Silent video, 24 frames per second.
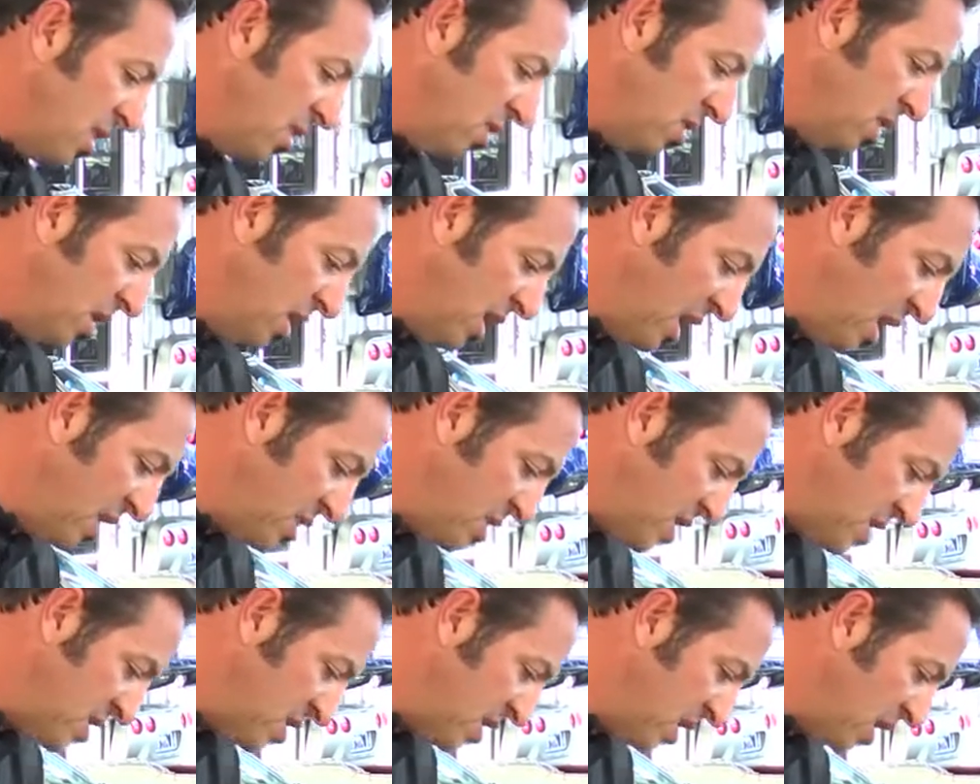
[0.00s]
looking at
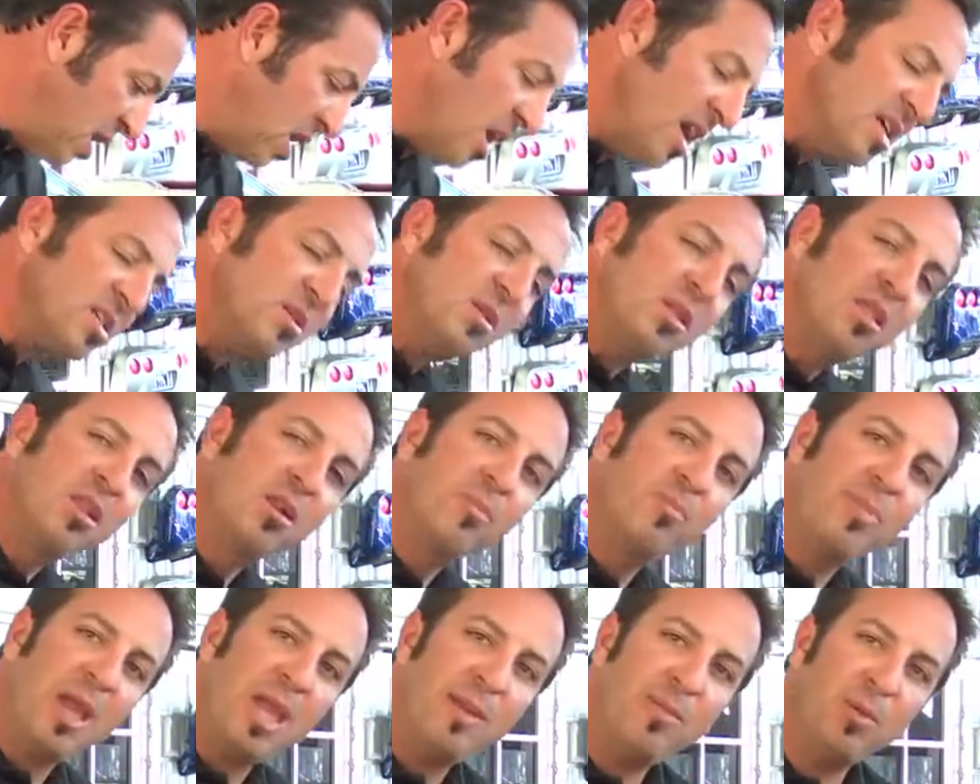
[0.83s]
this thing, it has little
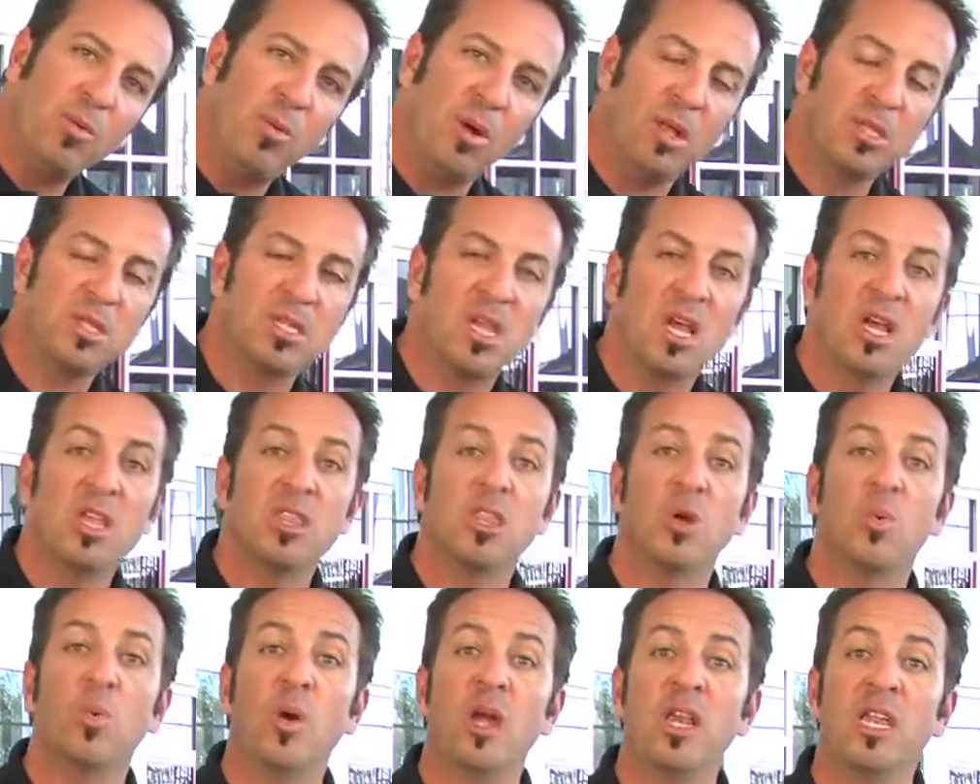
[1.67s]
baby ones.
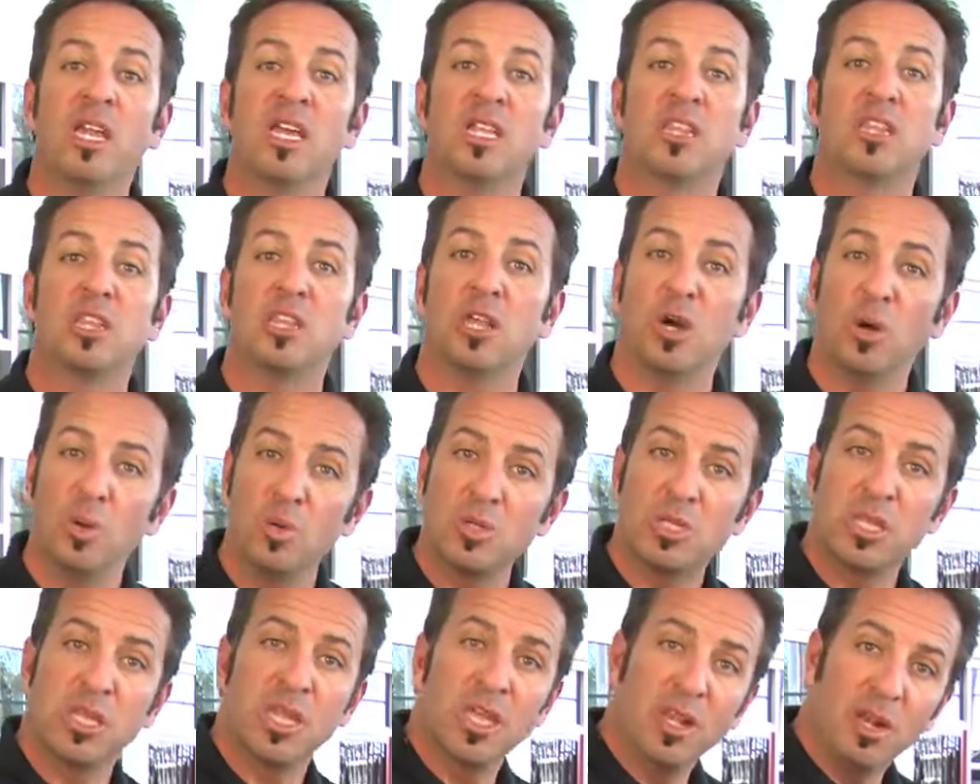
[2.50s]
The way to get
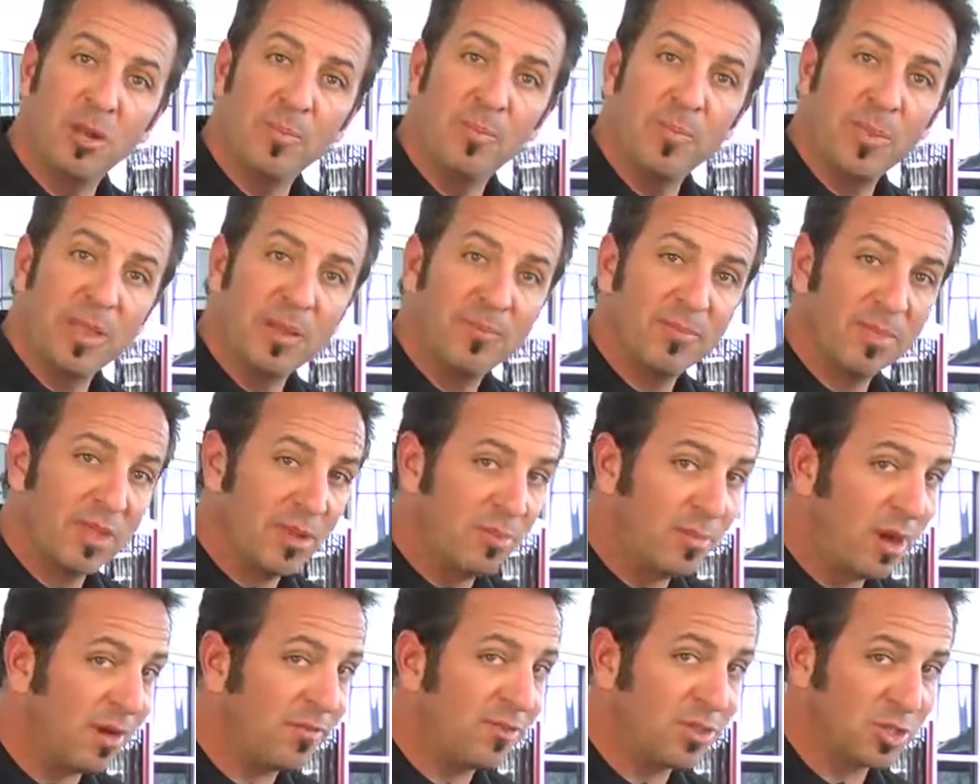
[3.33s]
those little
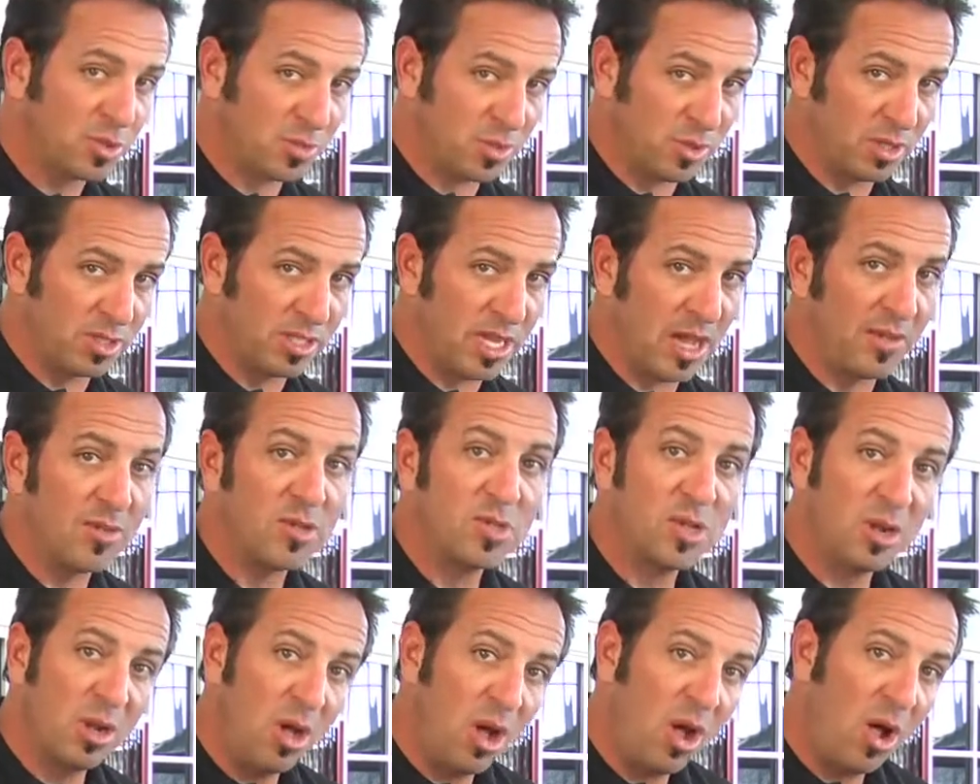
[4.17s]
buffer swirls out, those
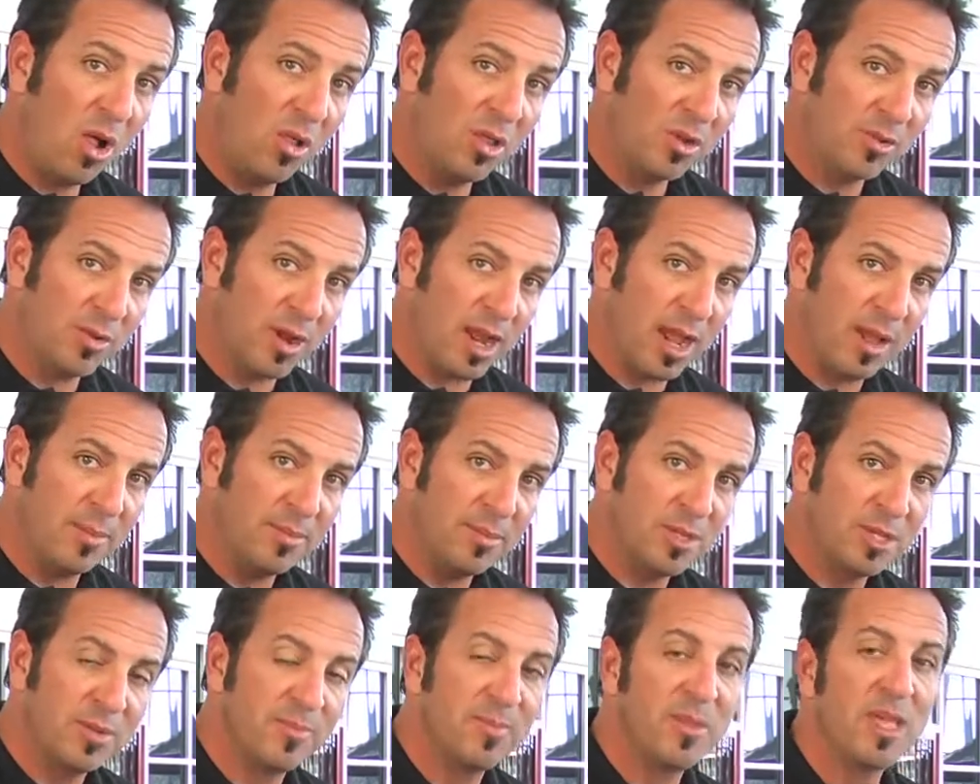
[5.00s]
little
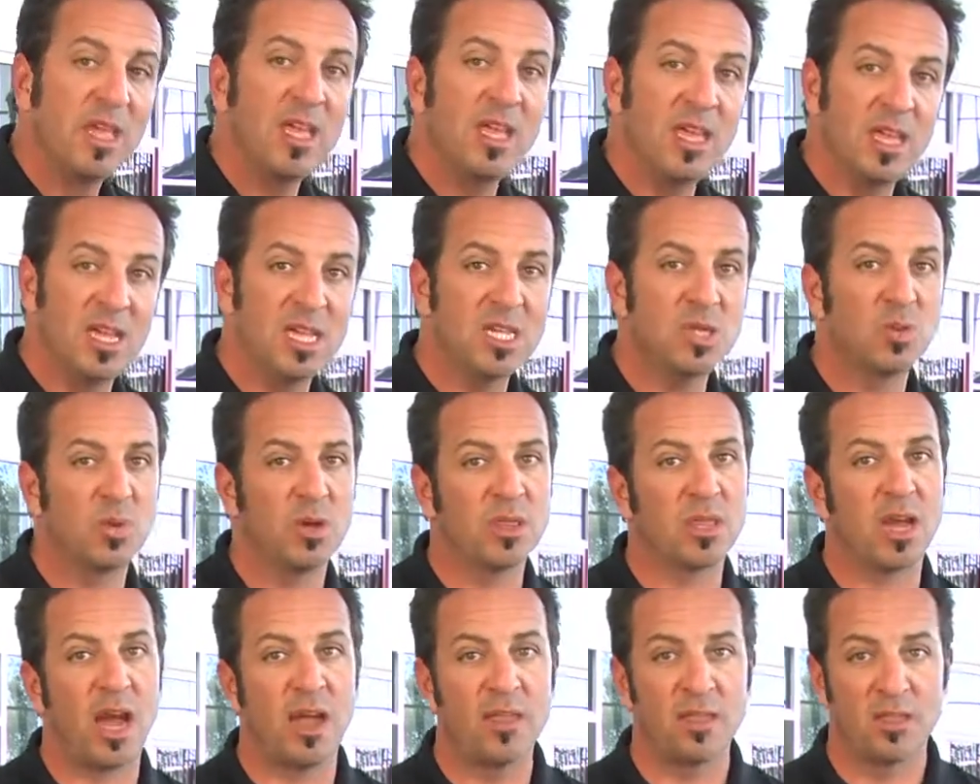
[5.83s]
holograms, is
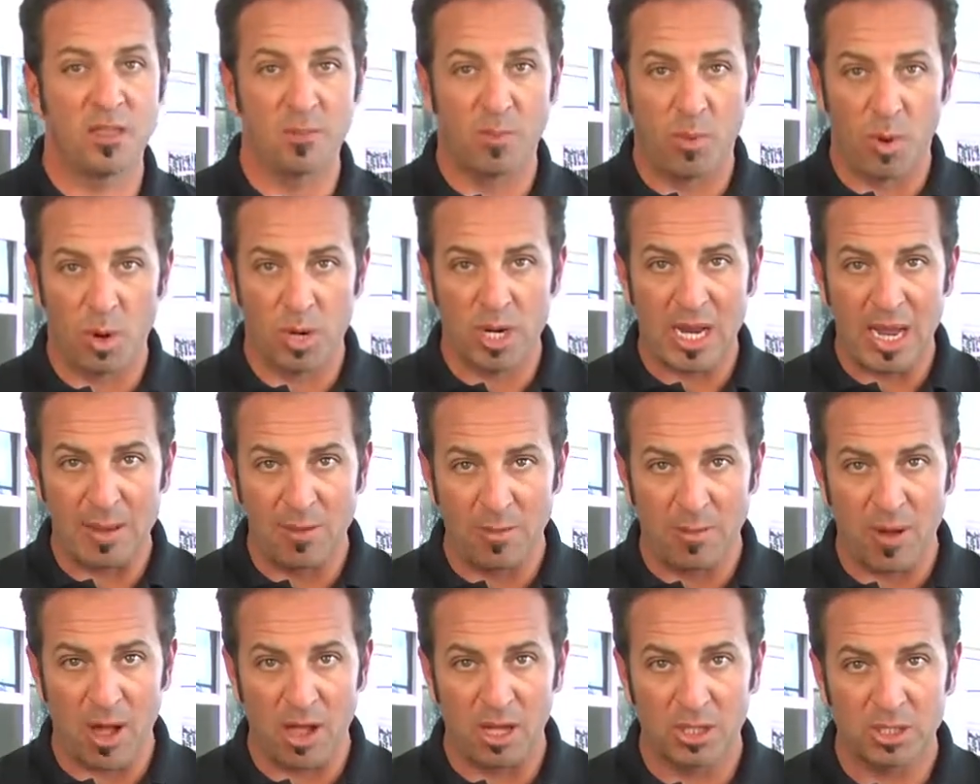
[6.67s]
with either the Porter cable
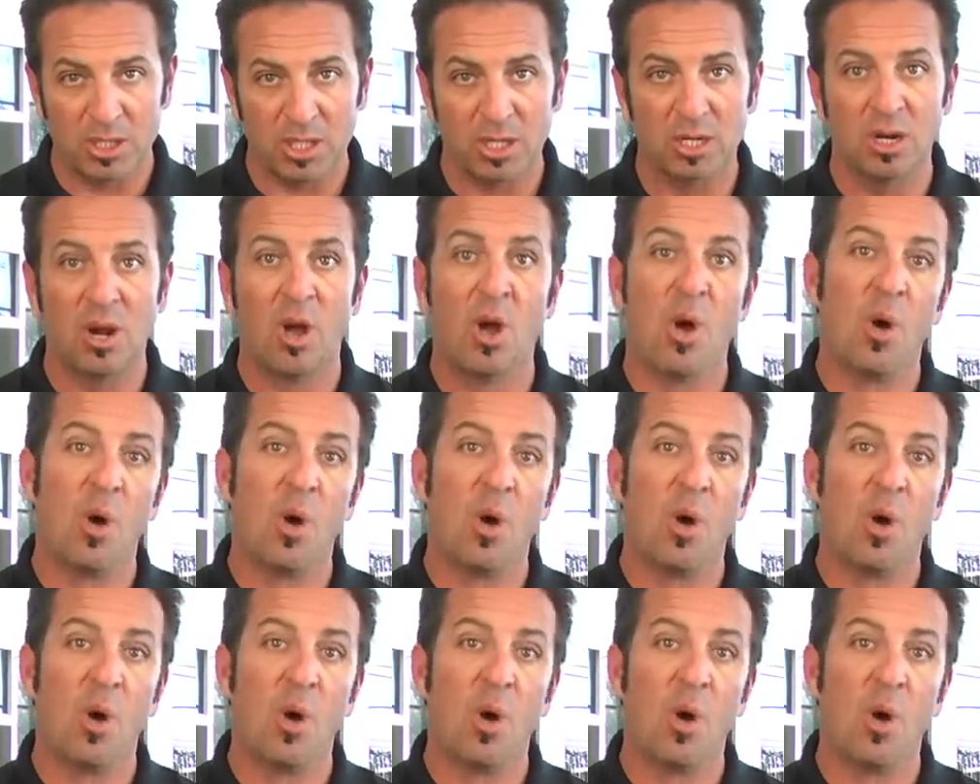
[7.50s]
polisher